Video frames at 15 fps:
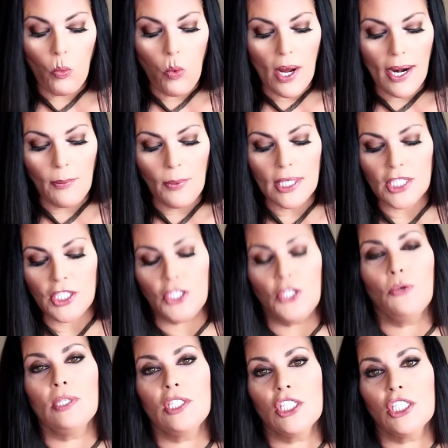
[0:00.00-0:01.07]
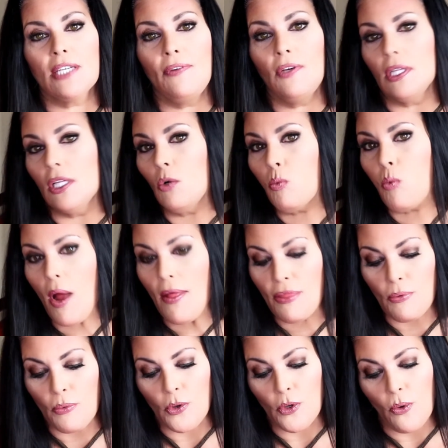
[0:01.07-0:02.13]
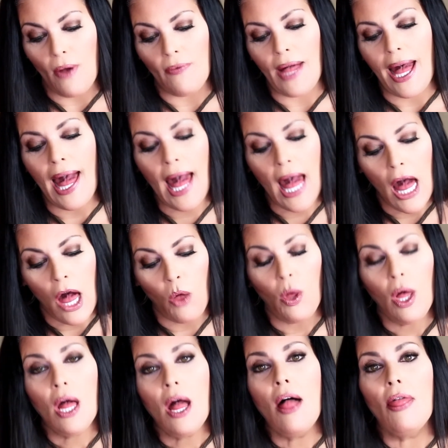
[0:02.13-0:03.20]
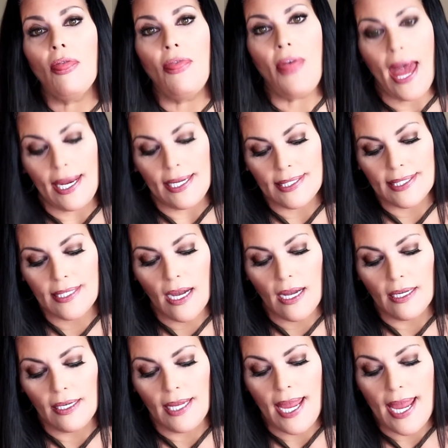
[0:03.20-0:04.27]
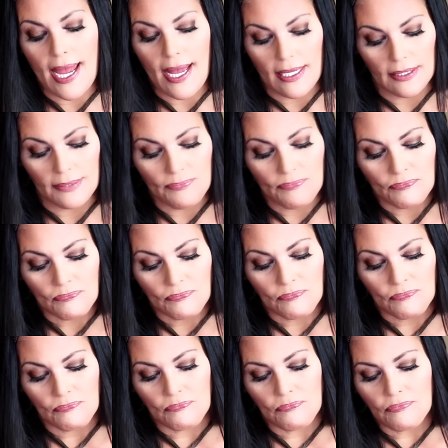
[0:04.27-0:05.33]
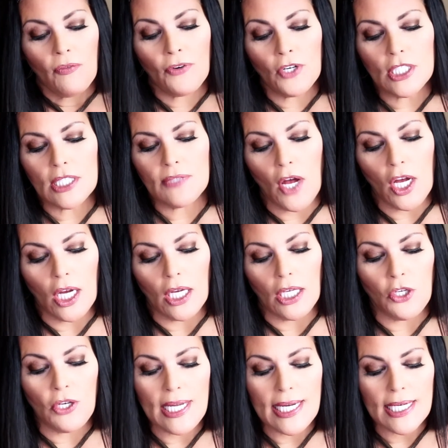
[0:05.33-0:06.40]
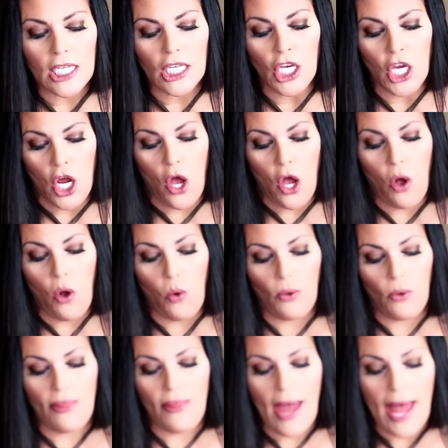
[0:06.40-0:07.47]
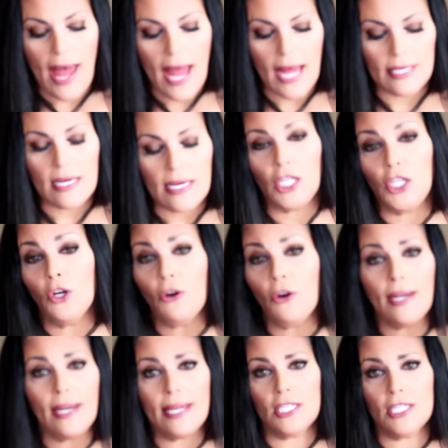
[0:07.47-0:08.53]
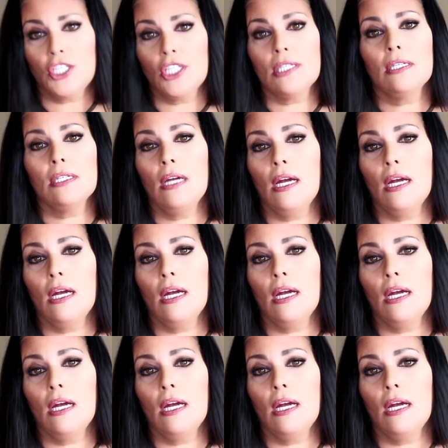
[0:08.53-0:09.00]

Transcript: what I wanted to do is just give you a little run through of how that is done. And first of all, you need to know that urine is just